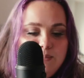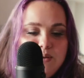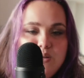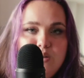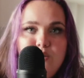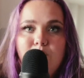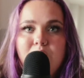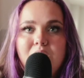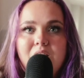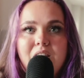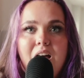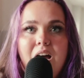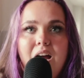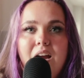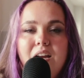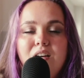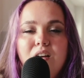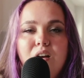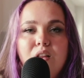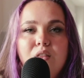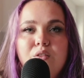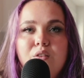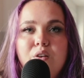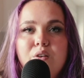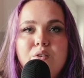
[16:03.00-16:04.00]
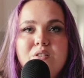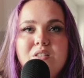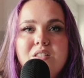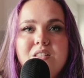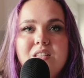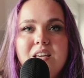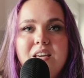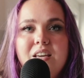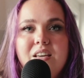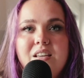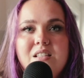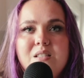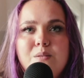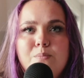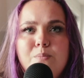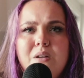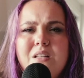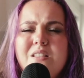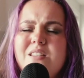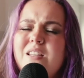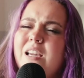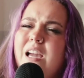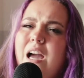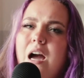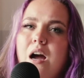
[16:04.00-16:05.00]
maybe you align on those things,
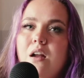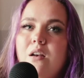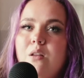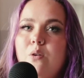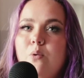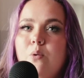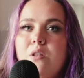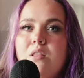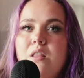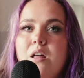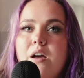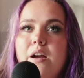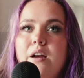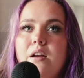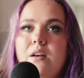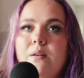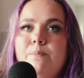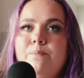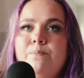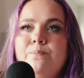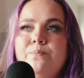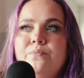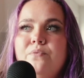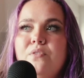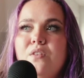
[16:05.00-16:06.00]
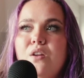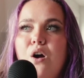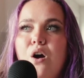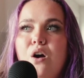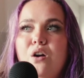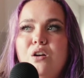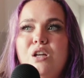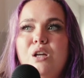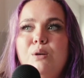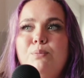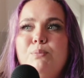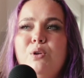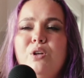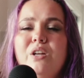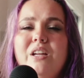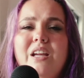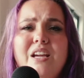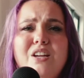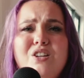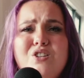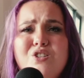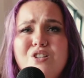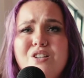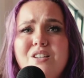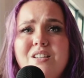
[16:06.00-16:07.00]
but it's like, how do you align on
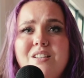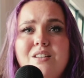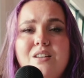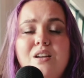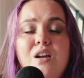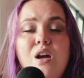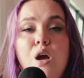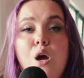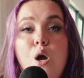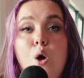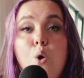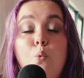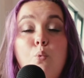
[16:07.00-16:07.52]
communication?